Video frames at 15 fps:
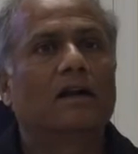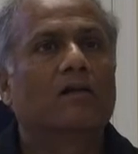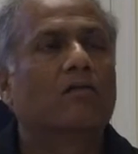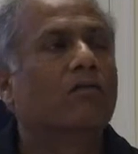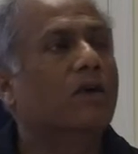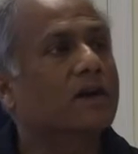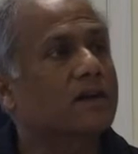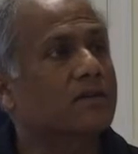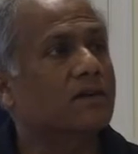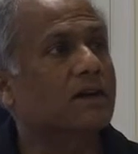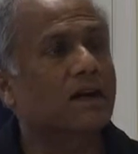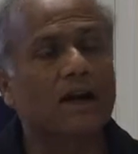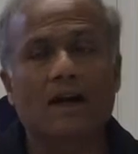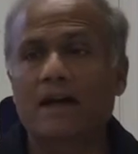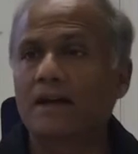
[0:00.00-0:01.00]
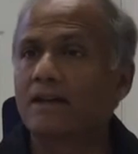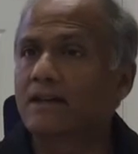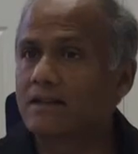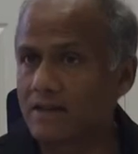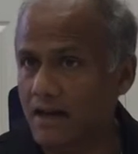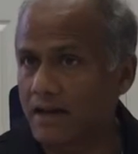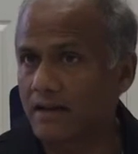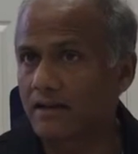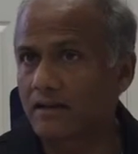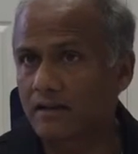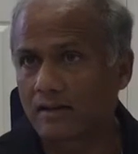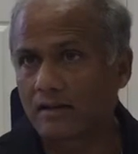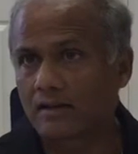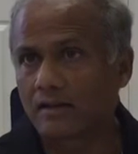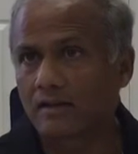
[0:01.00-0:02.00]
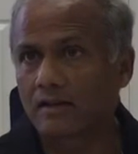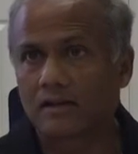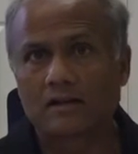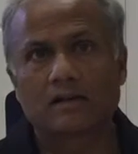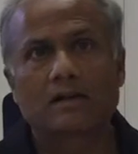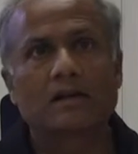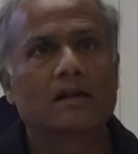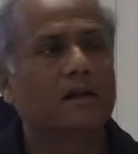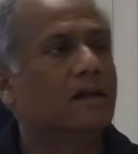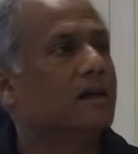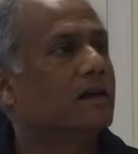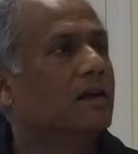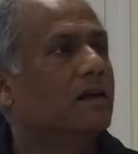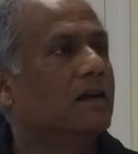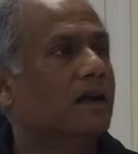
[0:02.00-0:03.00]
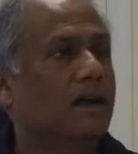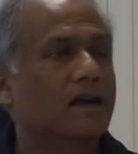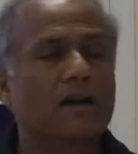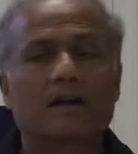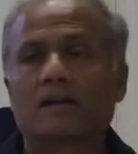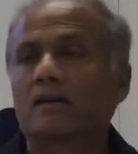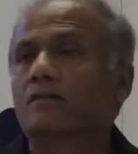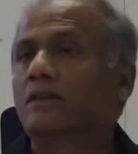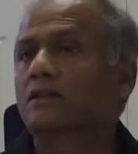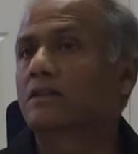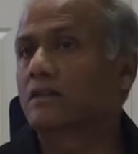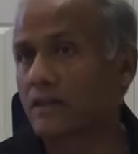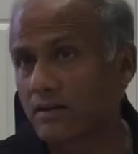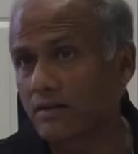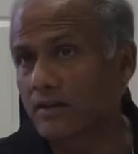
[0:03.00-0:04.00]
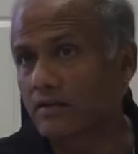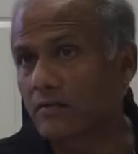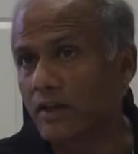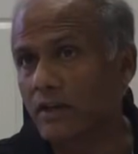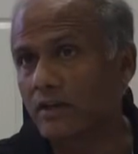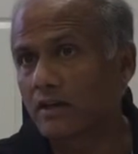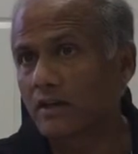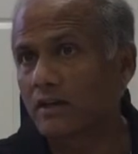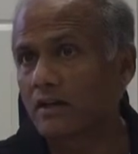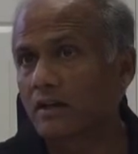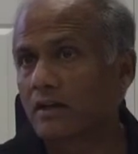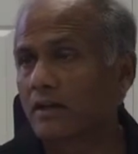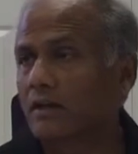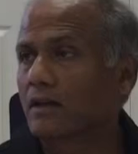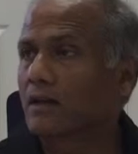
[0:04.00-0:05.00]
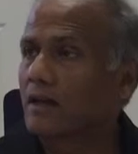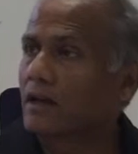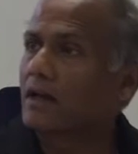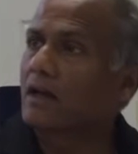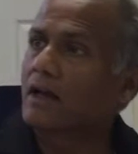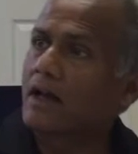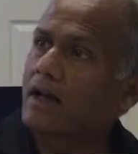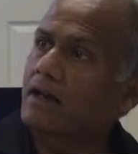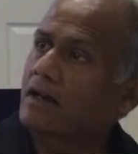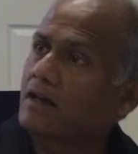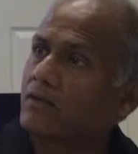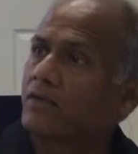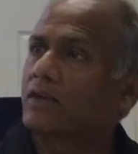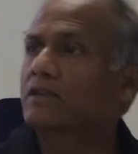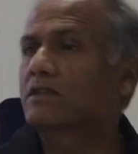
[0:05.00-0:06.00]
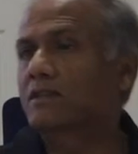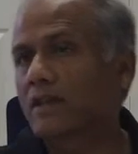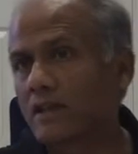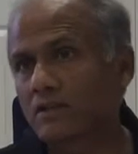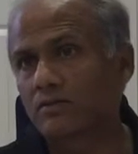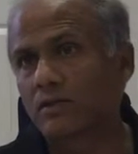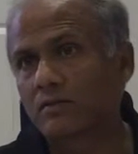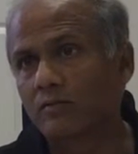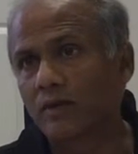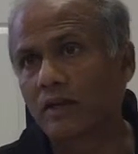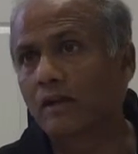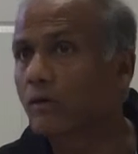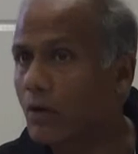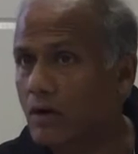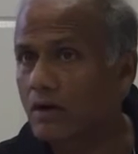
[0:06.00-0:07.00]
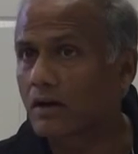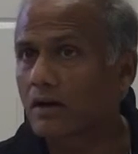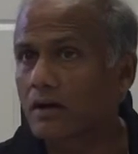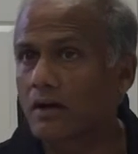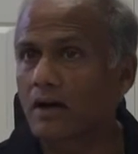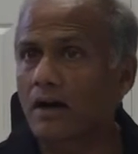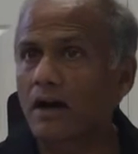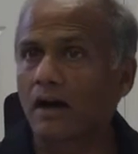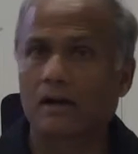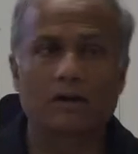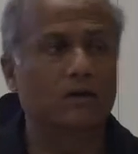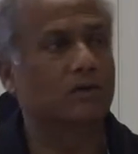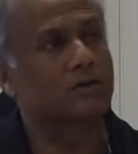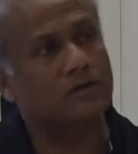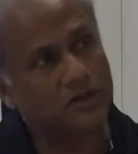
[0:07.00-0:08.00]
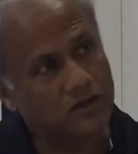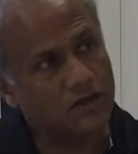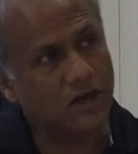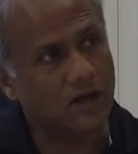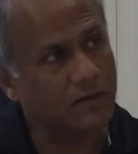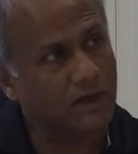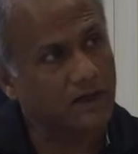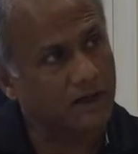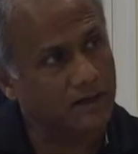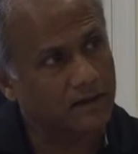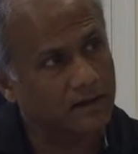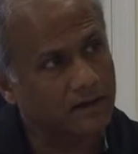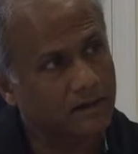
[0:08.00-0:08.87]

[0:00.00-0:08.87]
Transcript: Whatever I desired cannot even stay with me, and if it stays with me longer, I lose the charm in it.